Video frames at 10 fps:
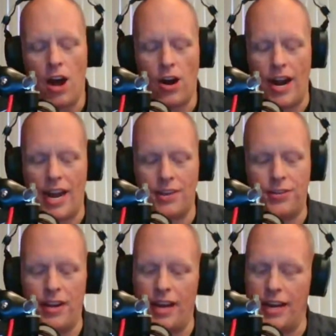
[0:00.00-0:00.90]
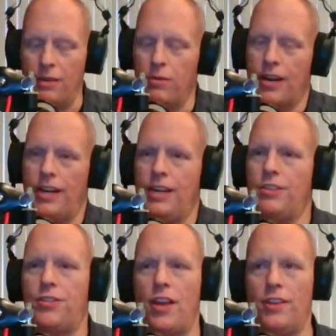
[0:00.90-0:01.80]
All right, guys, today again, we're getting
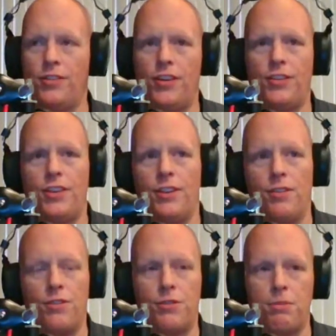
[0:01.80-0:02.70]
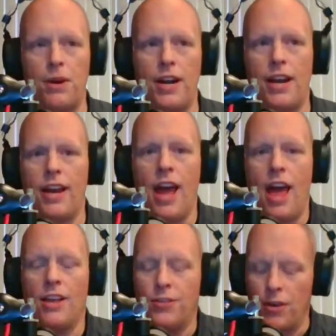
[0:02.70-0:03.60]
into selling season in the spring.
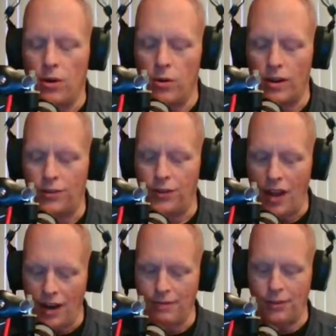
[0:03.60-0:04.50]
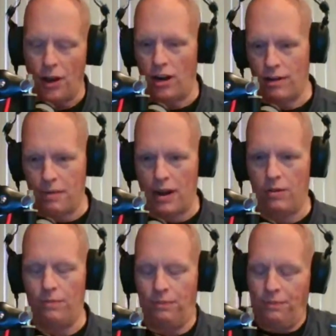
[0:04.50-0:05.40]
So it's time to talk
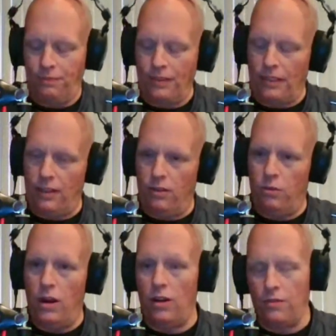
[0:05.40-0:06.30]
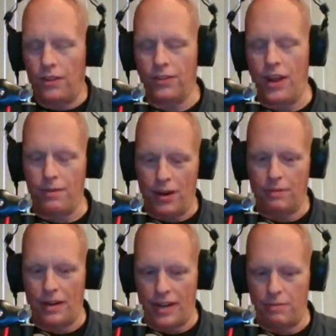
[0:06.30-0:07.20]
about, a
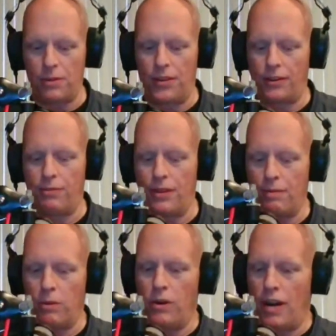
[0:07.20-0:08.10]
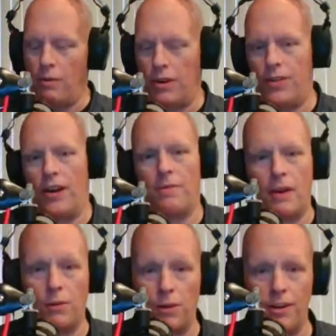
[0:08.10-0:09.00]
couple things. But number one, I want to talk
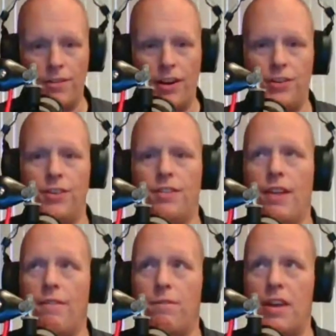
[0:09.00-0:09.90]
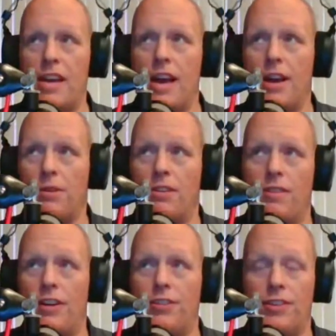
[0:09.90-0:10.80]
about renovation and VA
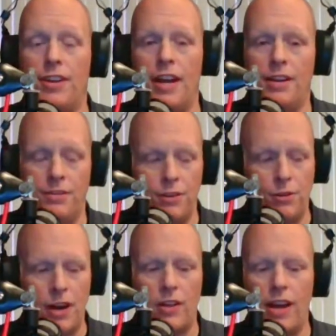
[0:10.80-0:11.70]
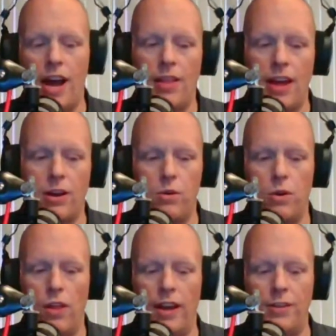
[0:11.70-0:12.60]
renovation and directly how that
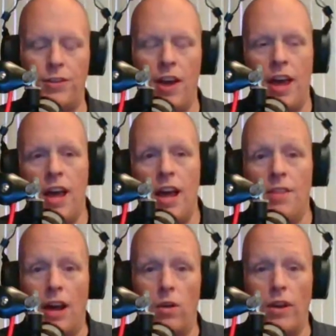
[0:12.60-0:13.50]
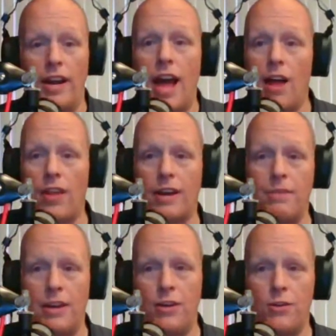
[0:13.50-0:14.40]
correlates, not only in how that
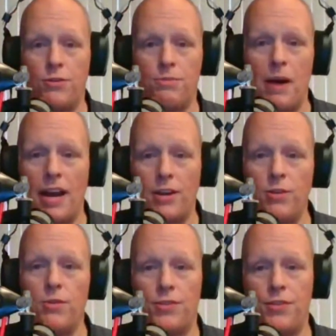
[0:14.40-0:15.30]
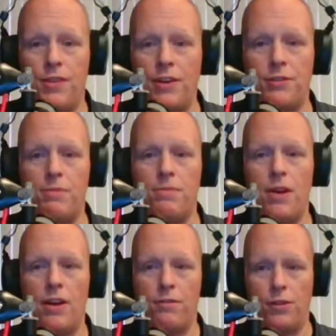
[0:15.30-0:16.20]
can be used by you as the veteran
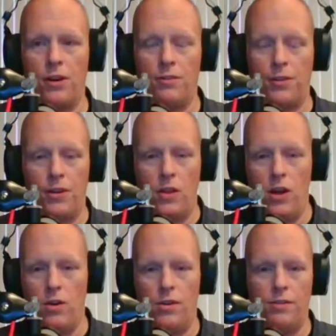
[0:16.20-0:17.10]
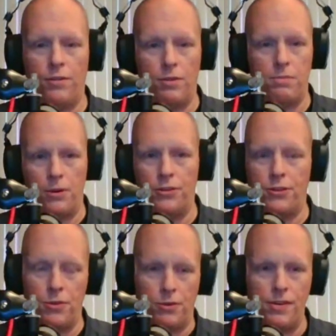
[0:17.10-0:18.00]
for a loan and for a
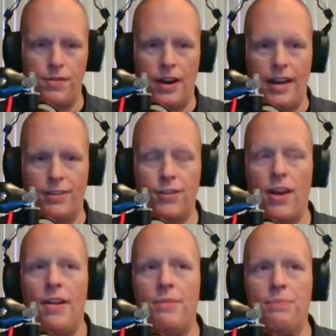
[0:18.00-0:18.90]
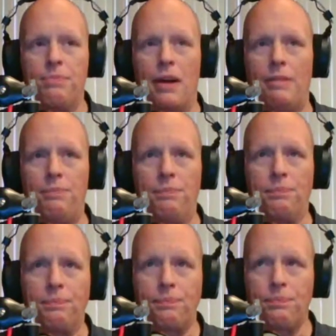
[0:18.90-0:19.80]
purchase or refinance, but
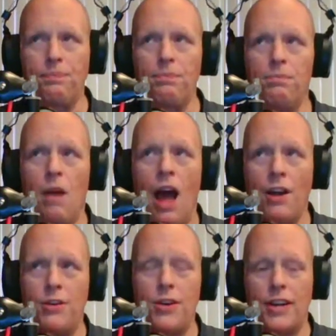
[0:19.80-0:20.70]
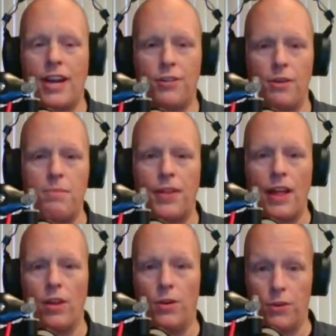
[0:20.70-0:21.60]
how you can actually put
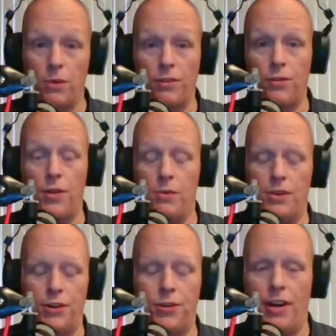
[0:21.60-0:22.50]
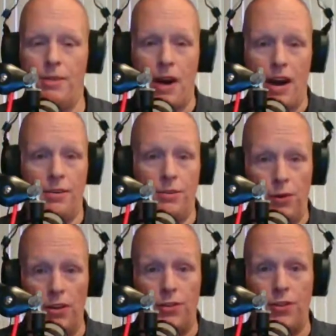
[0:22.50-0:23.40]
that loan to work for you when you're trying to buy
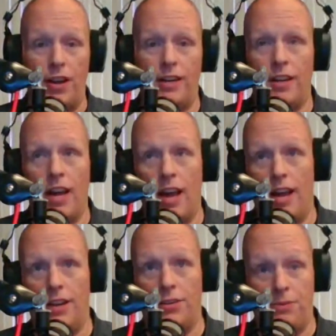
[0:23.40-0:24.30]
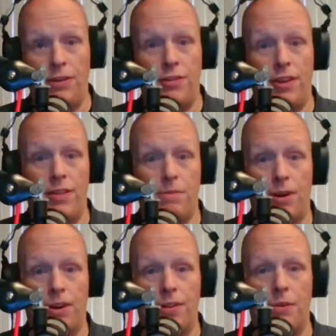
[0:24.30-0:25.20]
real estate, and especially in the
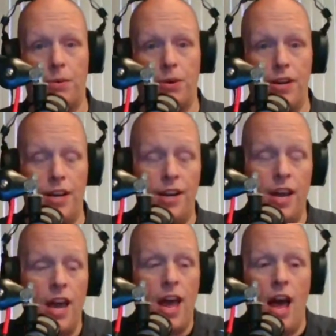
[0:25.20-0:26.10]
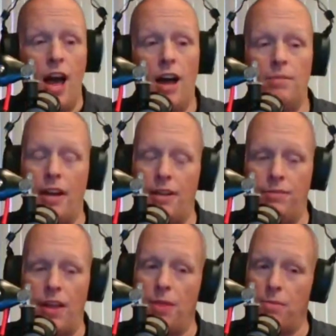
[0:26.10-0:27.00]
market that we're in,
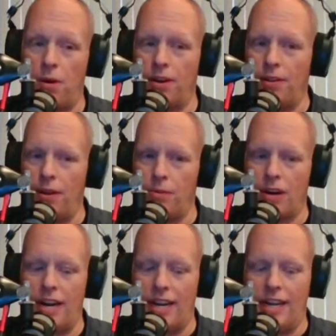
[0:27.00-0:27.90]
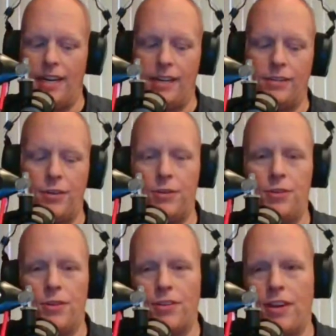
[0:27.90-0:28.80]
and the market that we're kind of getting into.
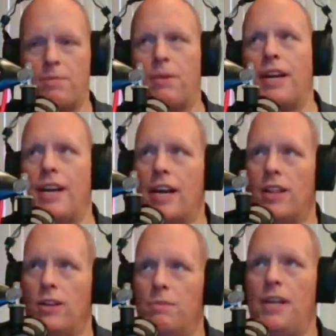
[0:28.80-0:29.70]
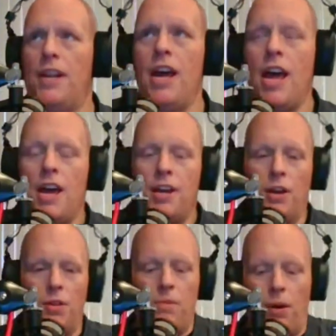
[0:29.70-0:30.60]
So let's kind of break it down a little bit.
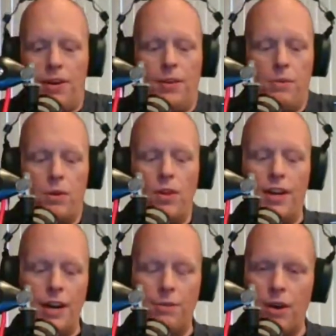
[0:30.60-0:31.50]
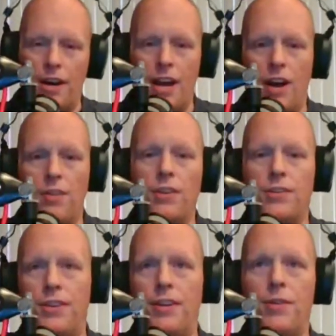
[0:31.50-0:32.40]
The market that we're looking at right now,
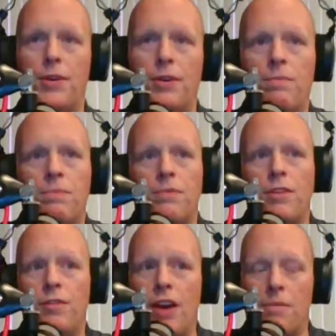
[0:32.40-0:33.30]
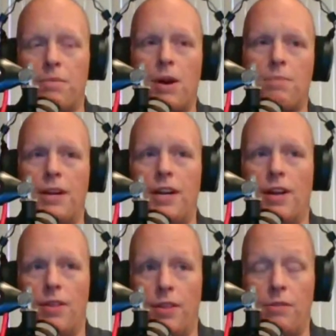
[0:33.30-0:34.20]
there's either you've got property
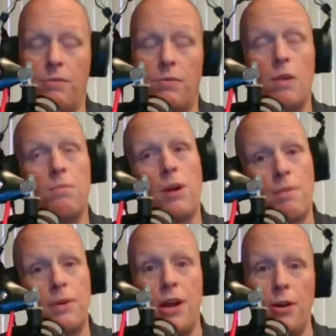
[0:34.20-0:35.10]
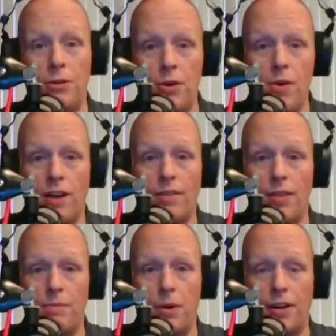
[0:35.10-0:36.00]
on what property you do have
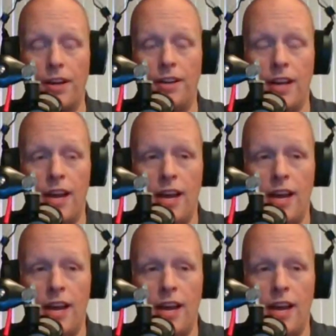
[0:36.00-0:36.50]
on the market.